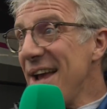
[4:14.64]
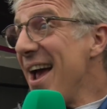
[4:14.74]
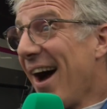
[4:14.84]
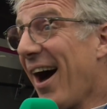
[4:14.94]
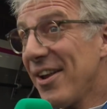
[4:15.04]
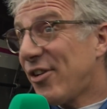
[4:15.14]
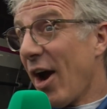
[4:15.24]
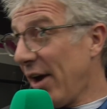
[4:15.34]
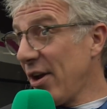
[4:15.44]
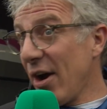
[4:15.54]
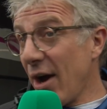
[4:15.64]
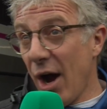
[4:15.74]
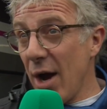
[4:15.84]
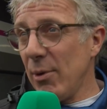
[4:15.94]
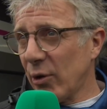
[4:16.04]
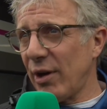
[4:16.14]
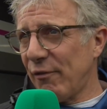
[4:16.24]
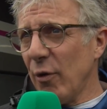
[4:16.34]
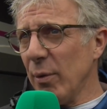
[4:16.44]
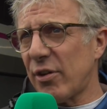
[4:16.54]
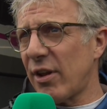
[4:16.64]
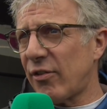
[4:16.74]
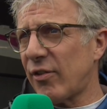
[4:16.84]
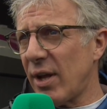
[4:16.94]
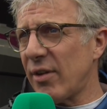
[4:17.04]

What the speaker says: Yeah, and I'm looking forward to this,